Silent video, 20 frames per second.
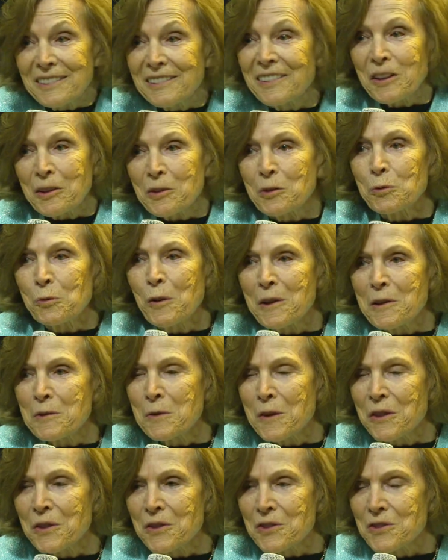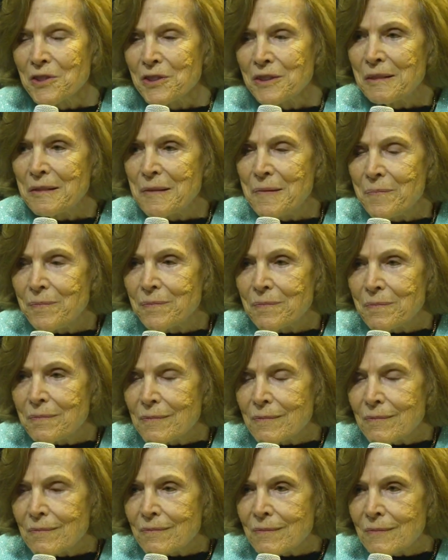like the right whales.
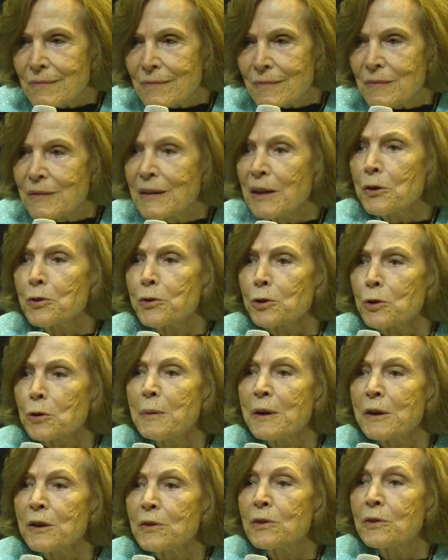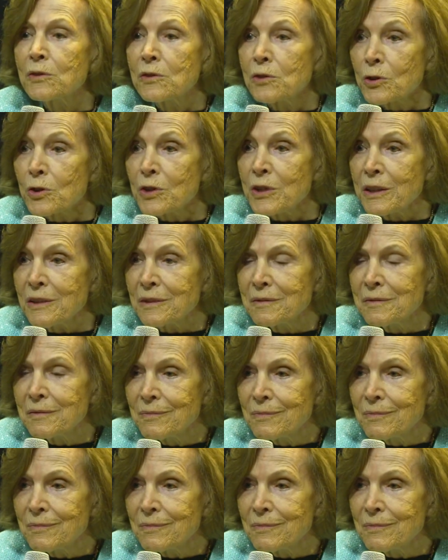Now they're about 30.